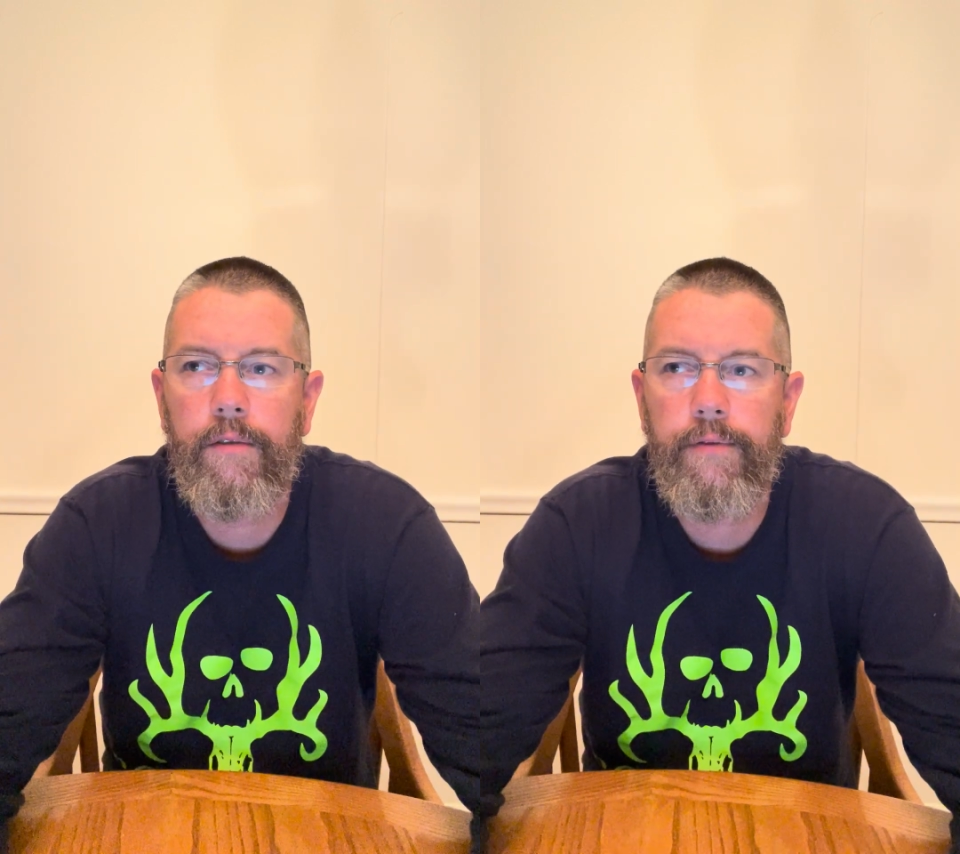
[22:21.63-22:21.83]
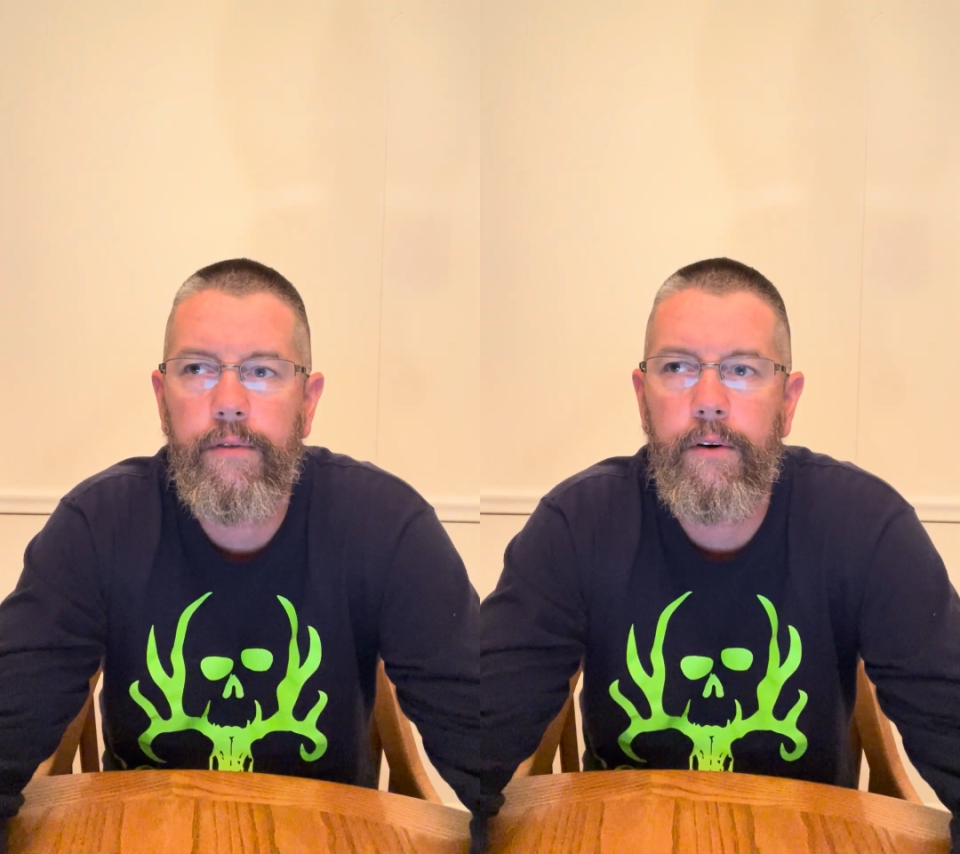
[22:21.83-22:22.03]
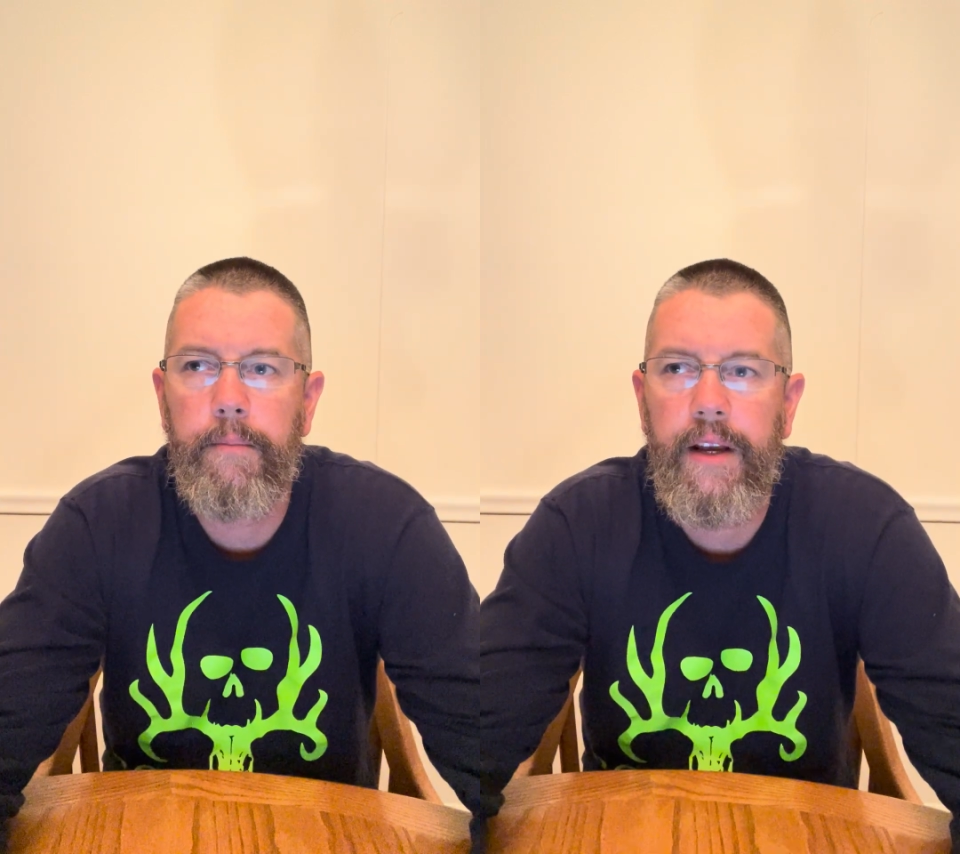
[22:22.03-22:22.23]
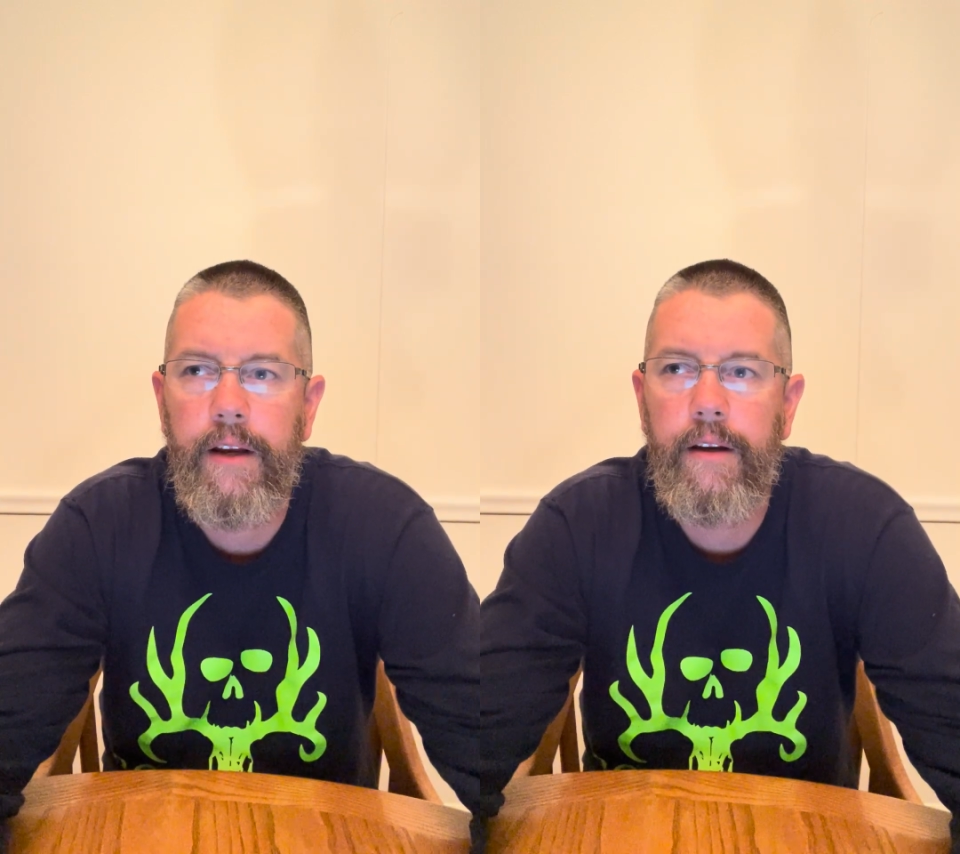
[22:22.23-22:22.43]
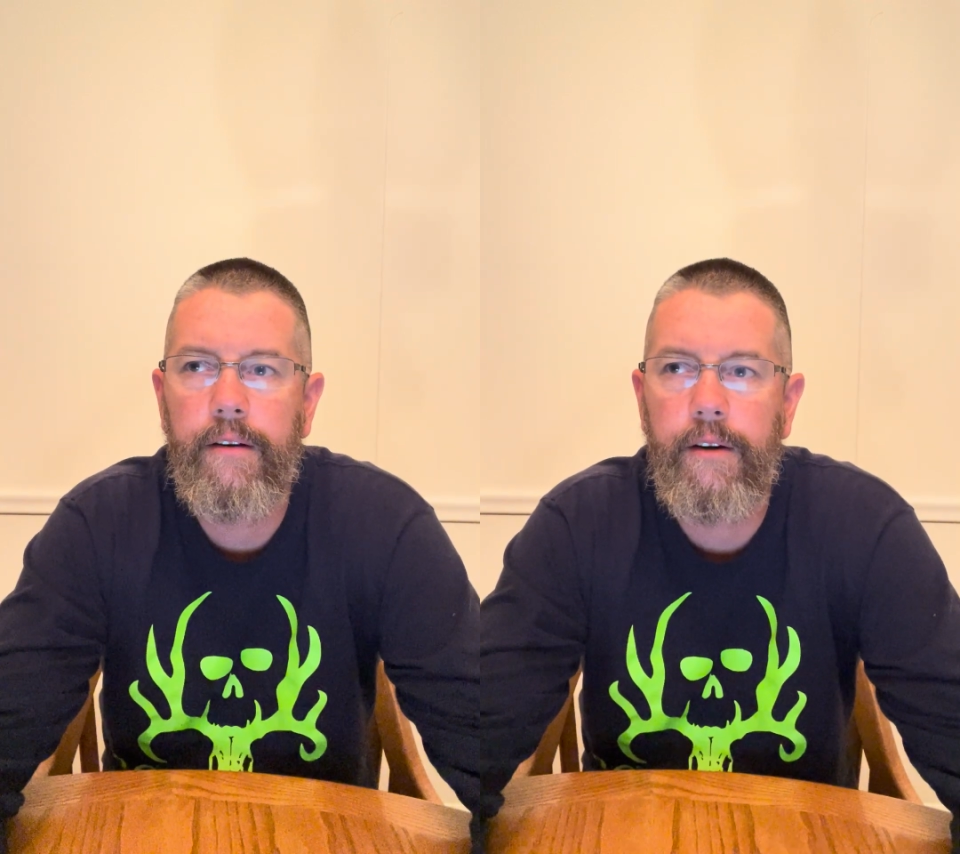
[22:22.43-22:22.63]
for
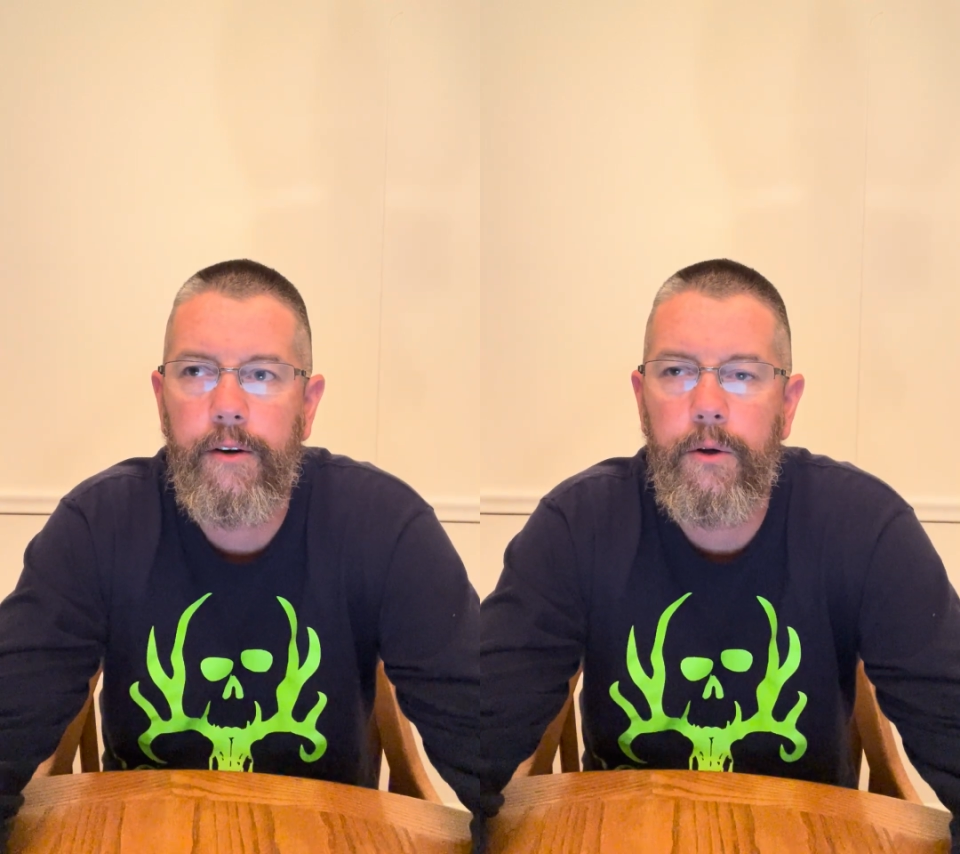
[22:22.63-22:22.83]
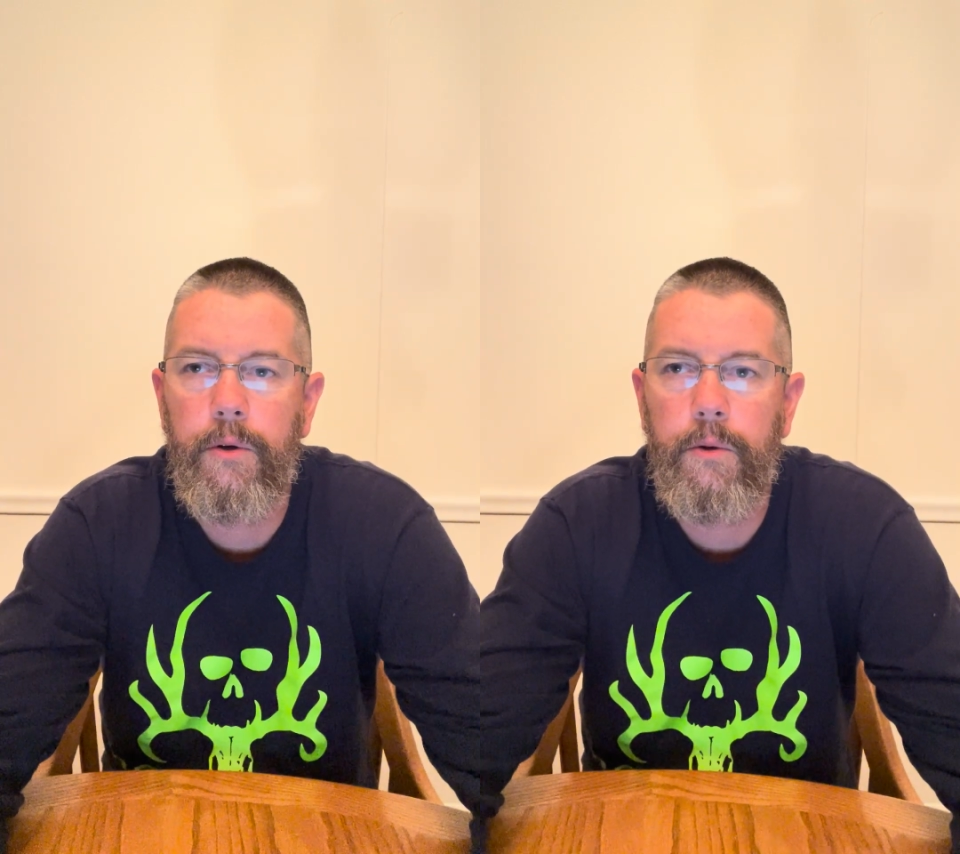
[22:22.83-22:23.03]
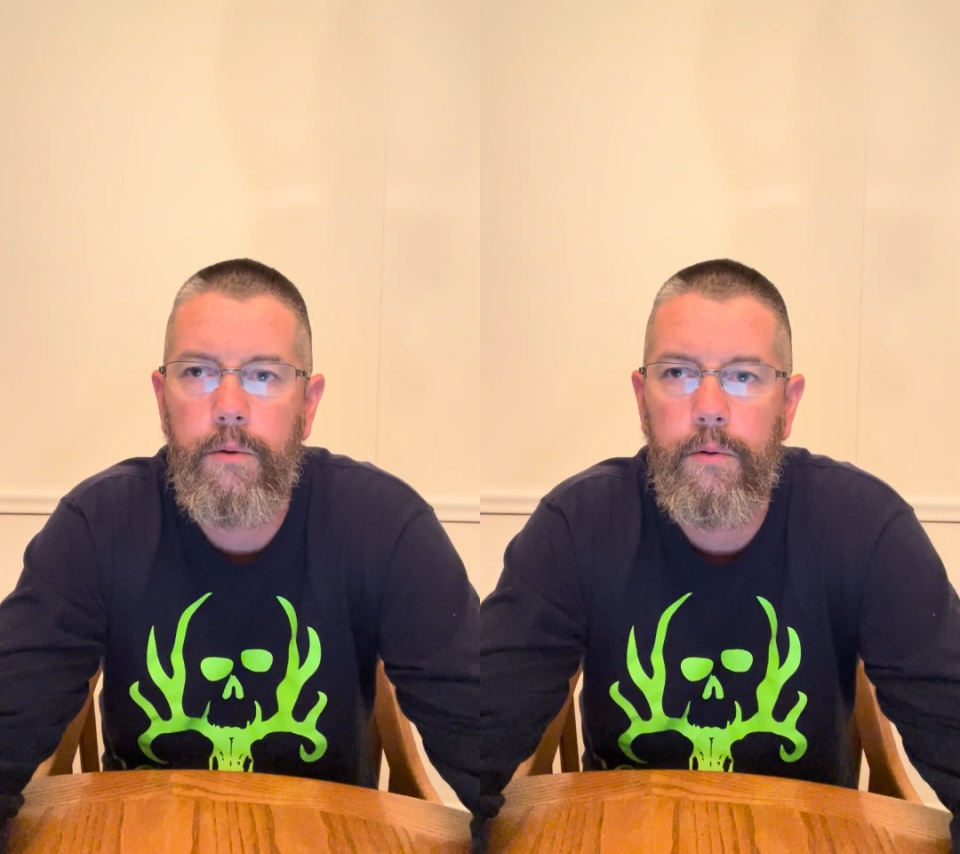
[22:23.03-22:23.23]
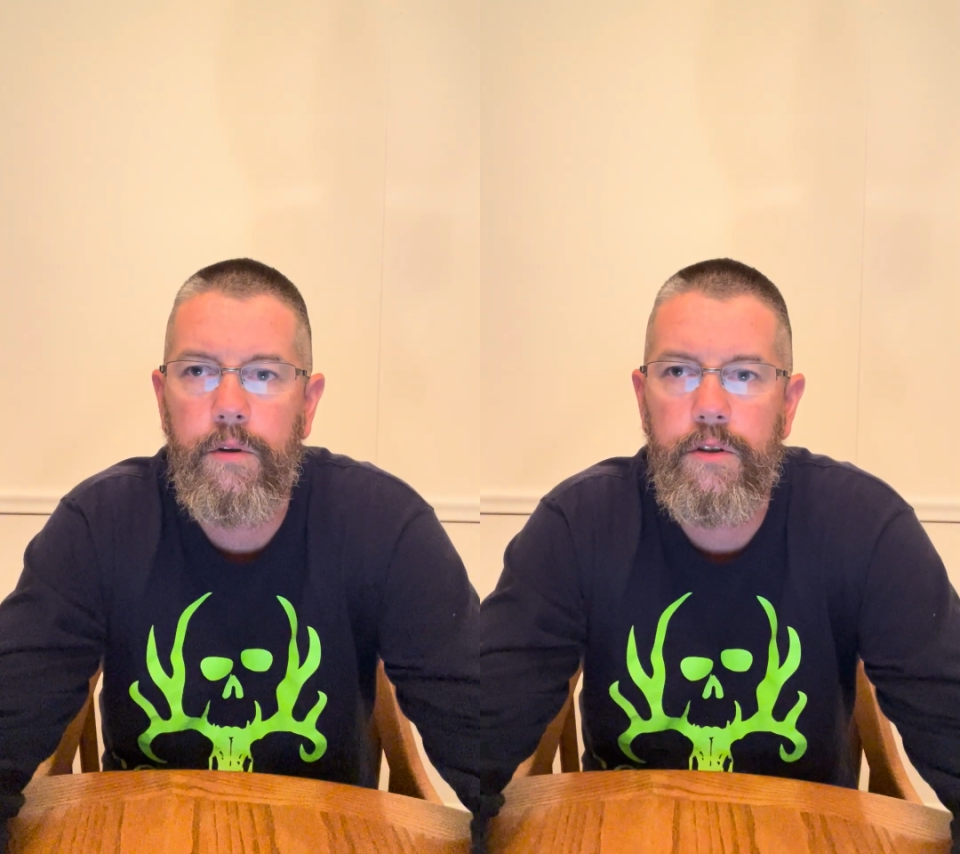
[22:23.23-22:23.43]
me to do